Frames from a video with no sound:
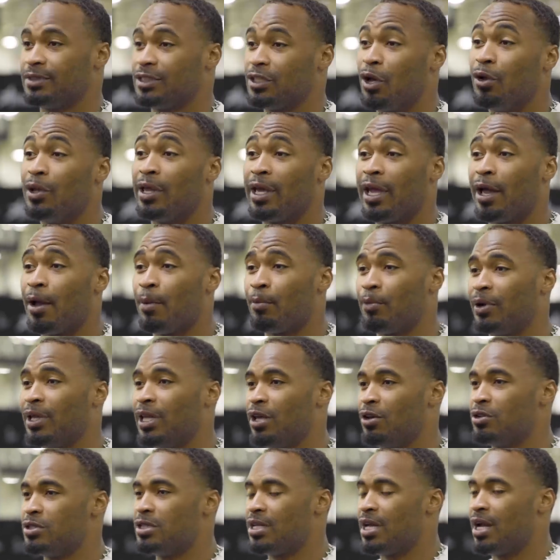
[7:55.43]
It's only him
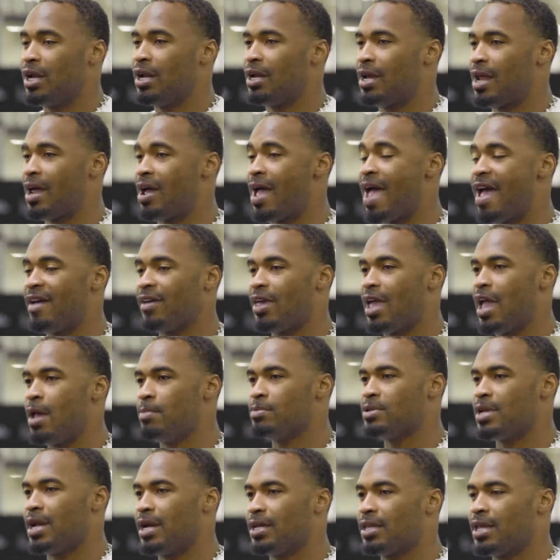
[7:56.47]
really who's done. I had
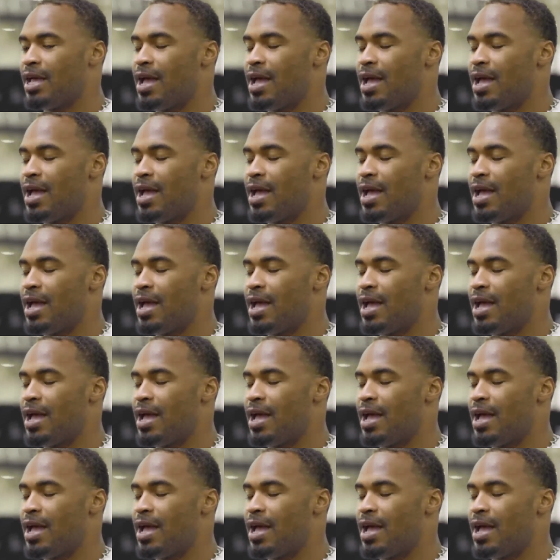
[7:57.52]
games like